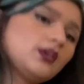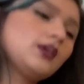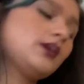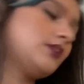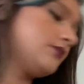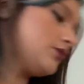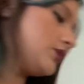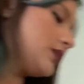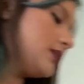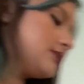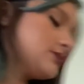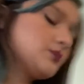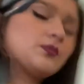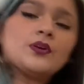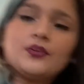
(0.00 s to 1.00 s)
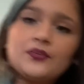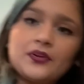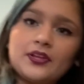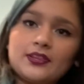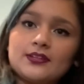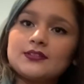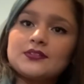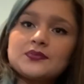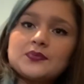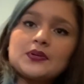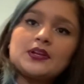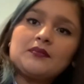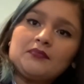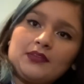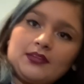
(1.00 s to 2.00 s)
If you guys are wondering, this is what
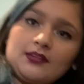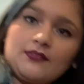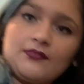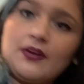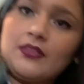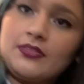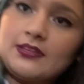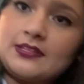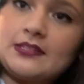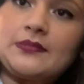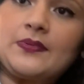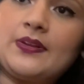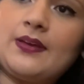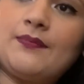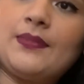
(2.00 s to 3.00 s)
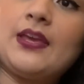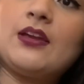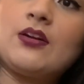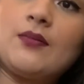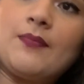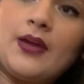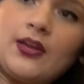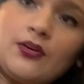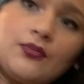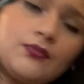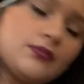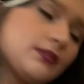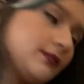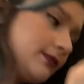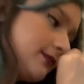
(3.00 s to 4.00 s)
I'm like on my own.
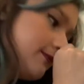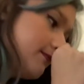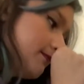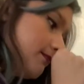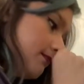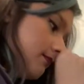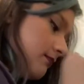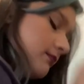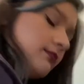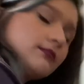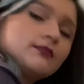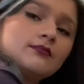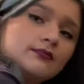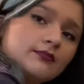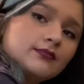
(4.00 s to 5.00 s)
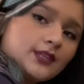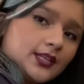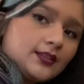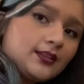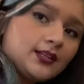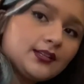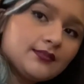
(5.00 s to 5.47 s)
Indeed.